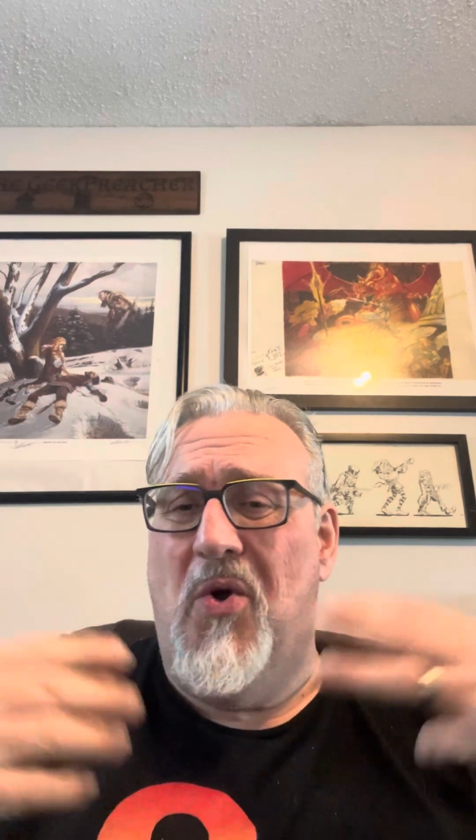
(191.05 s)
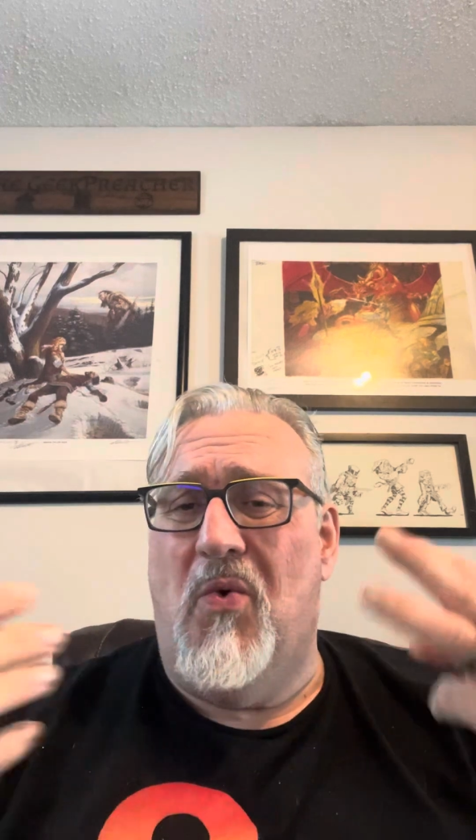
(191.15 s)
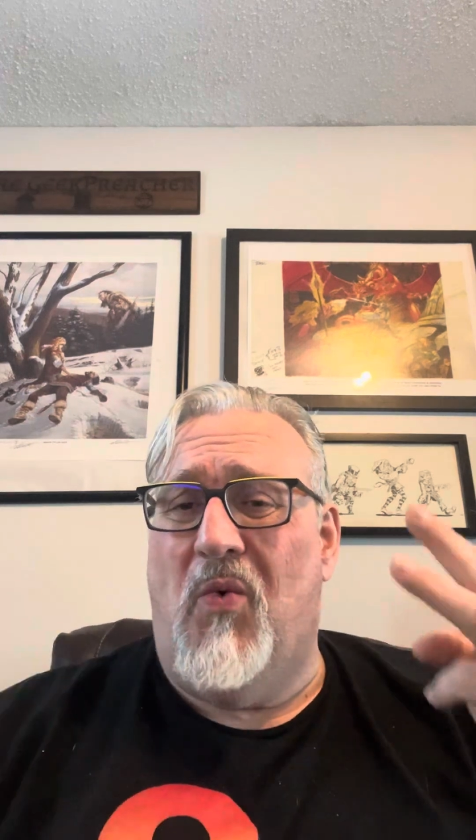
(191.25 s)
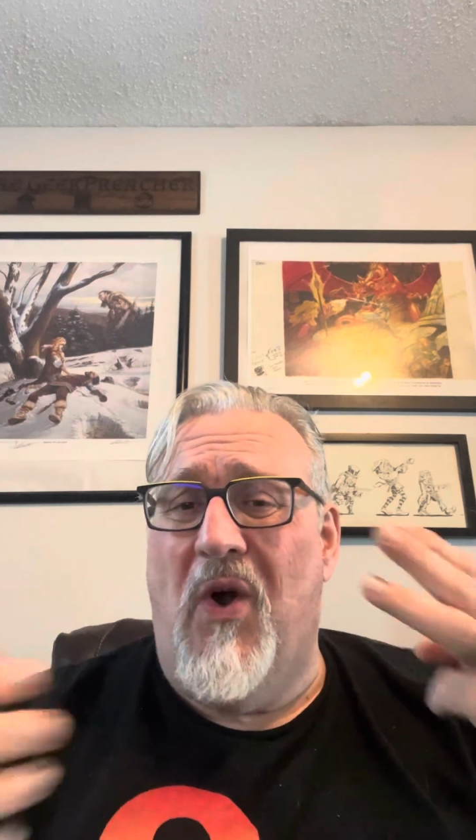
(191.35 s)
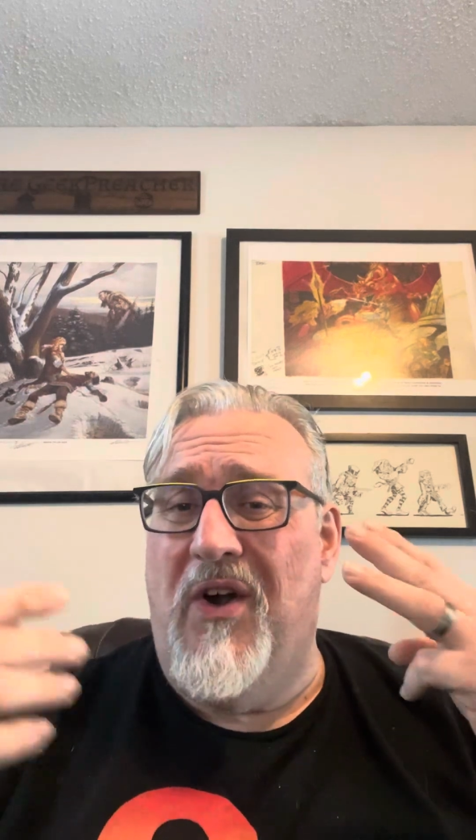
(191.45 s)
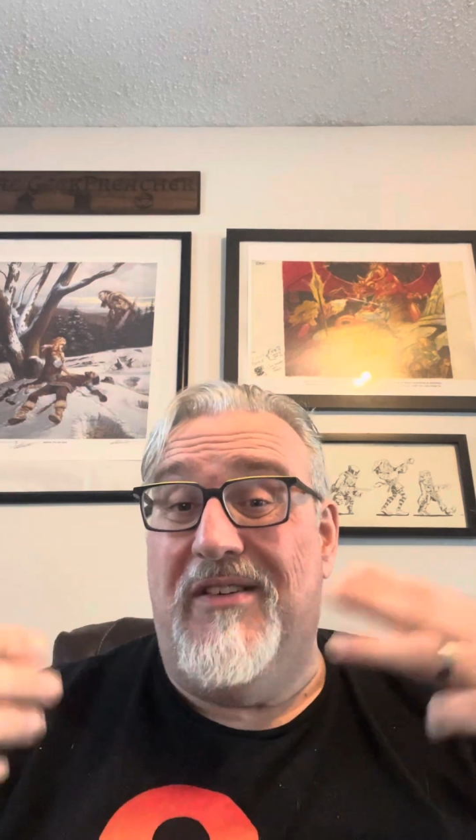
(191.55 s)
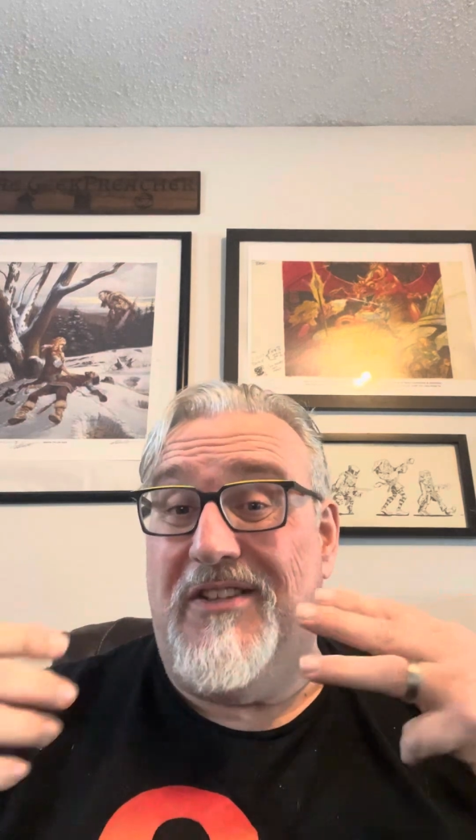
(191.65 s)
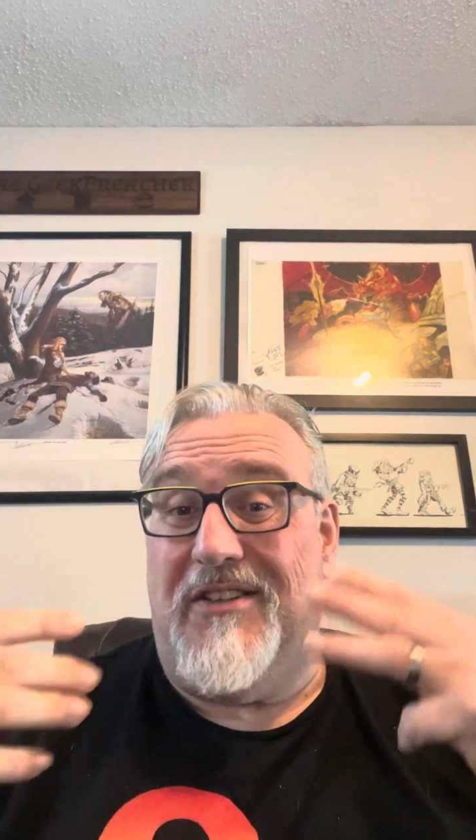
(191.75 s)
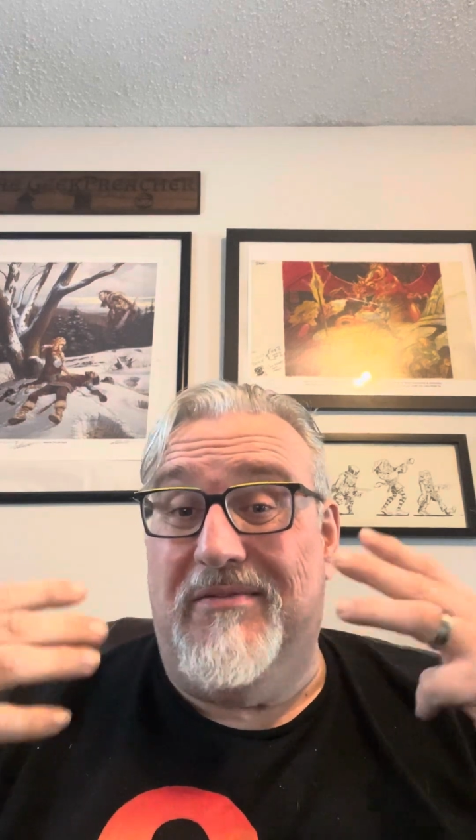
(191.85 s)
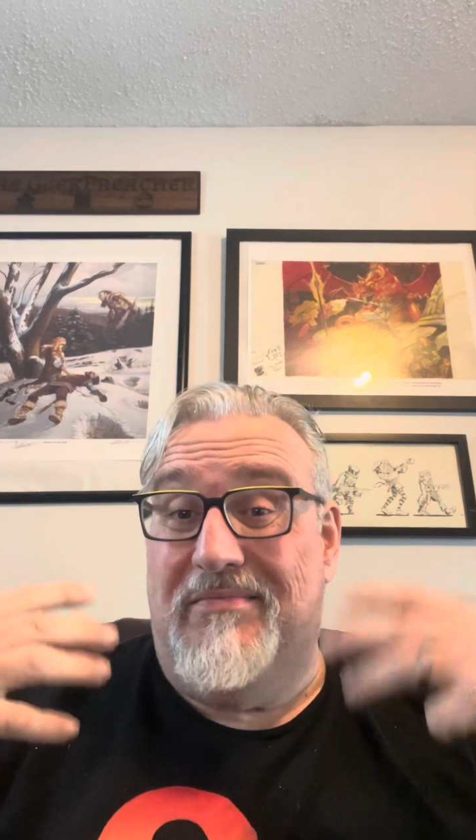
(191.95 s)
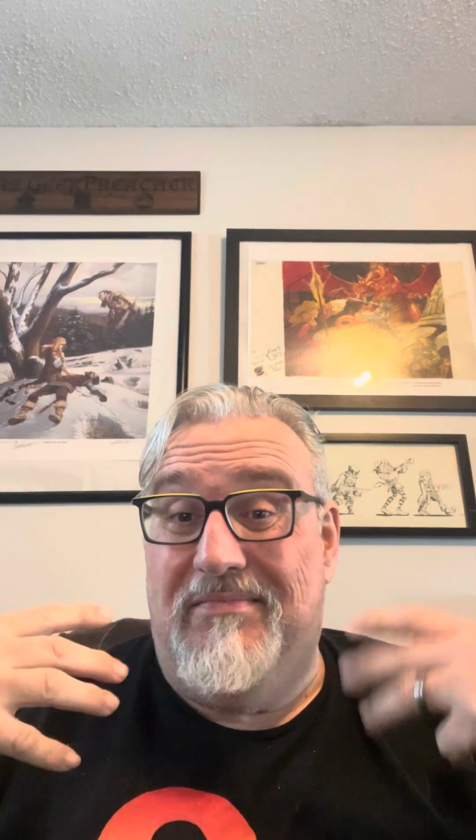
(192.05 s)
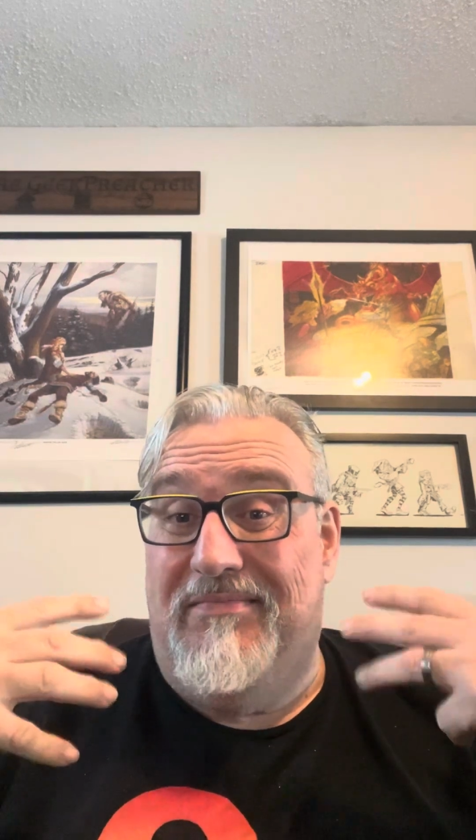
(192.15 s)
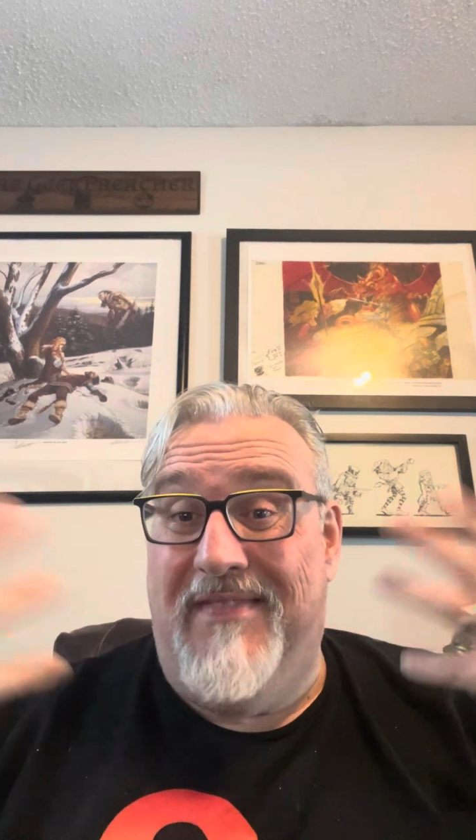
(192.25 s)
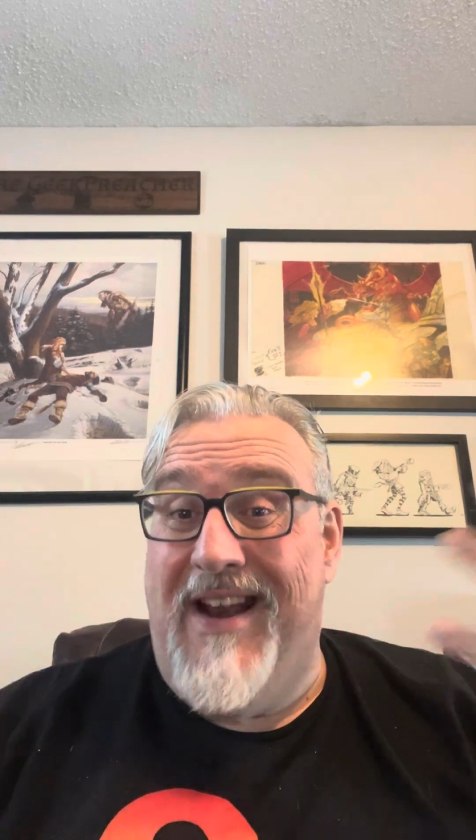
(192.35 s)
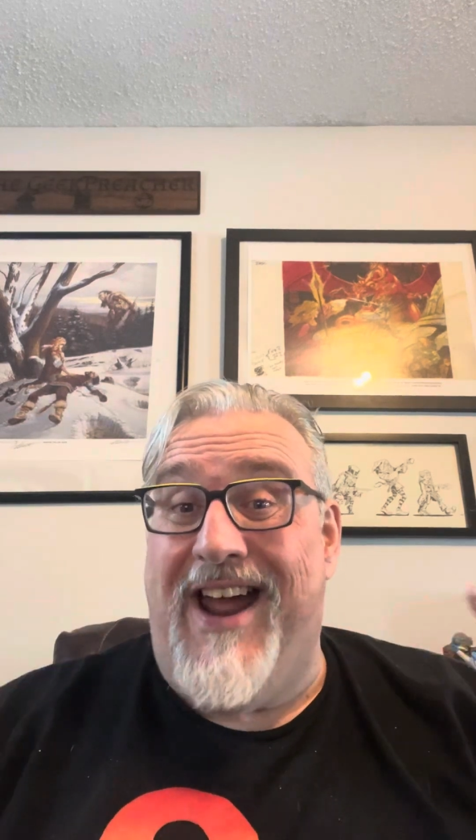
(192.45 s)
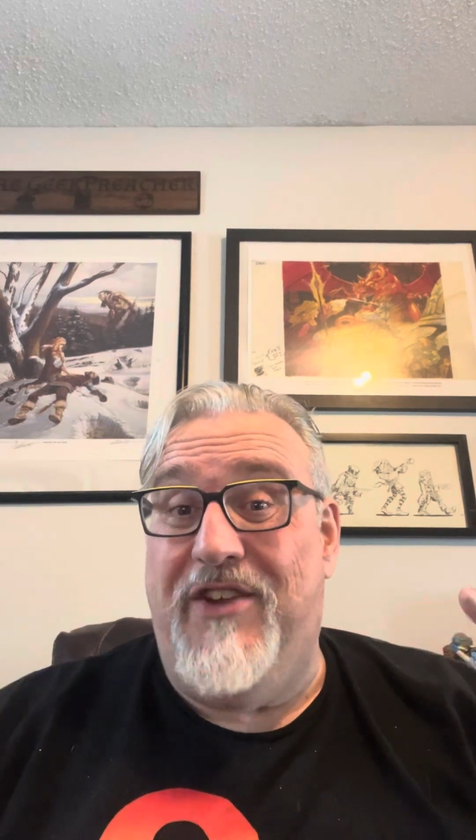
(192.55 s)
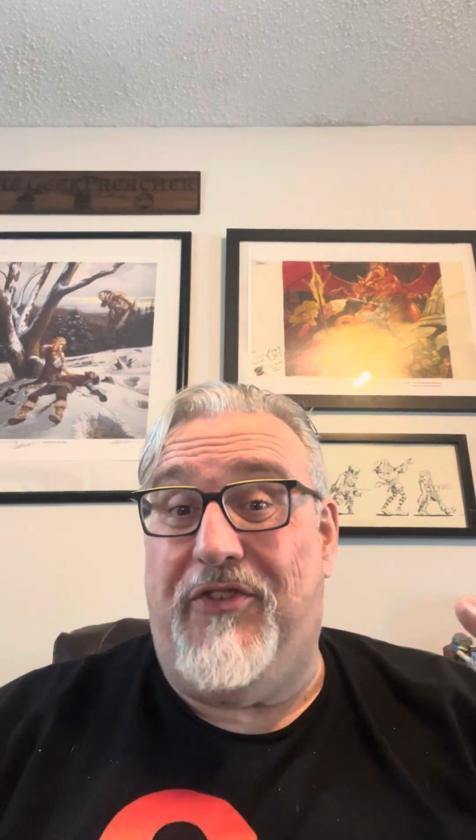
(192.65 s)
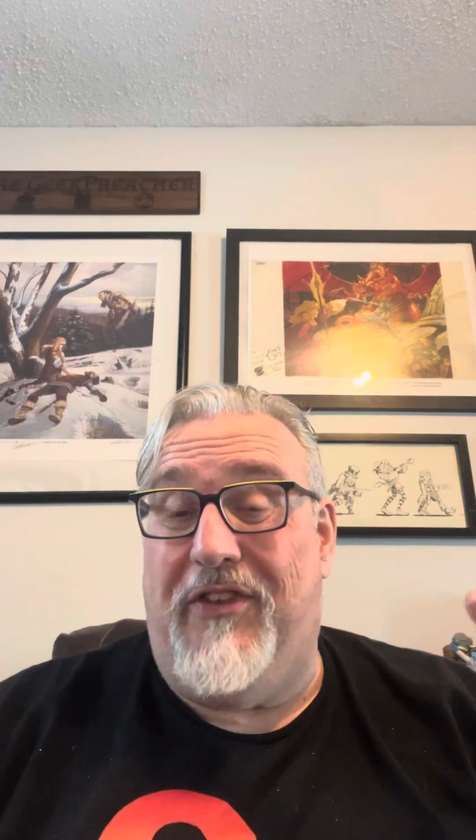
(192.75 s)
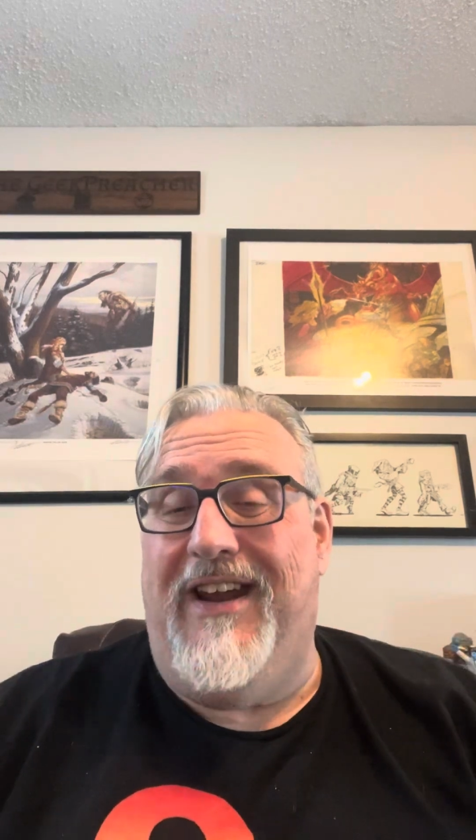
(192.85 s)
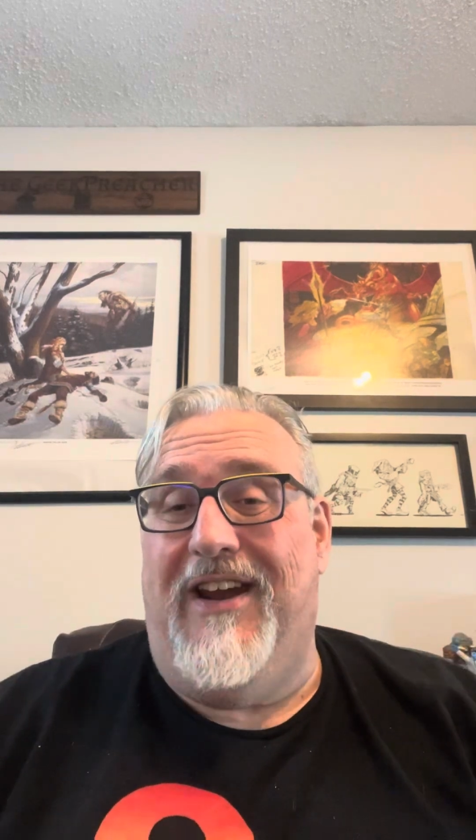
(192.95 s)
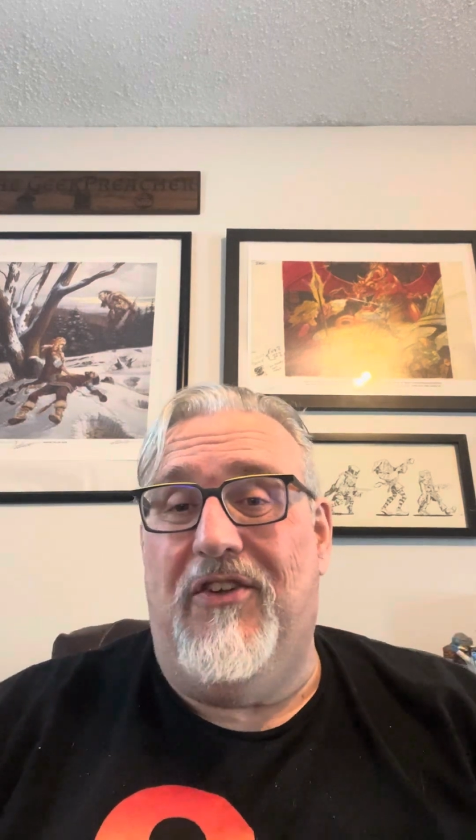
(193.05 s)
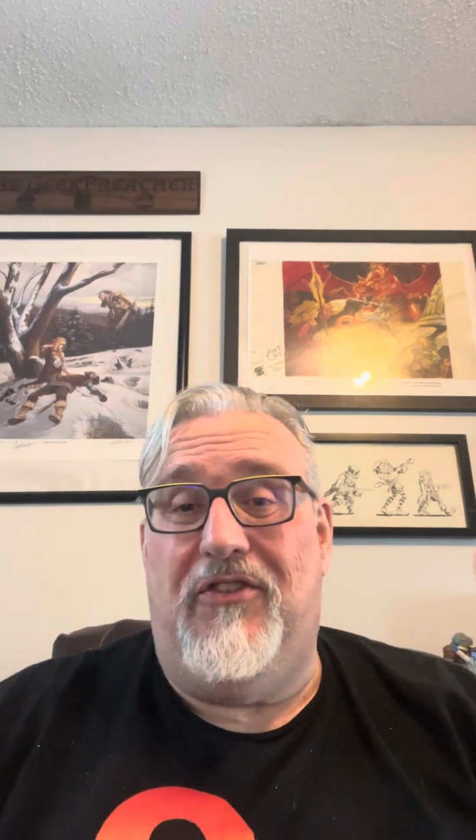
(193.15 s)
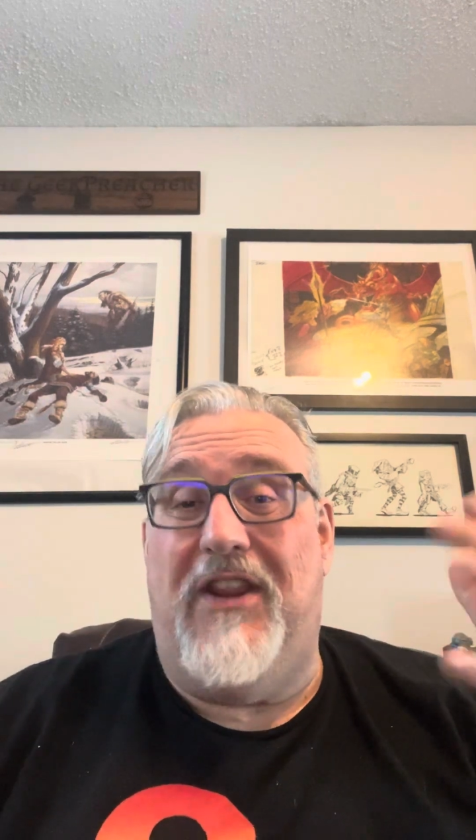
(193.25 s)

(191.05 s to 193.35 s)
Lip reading: weren't nice things.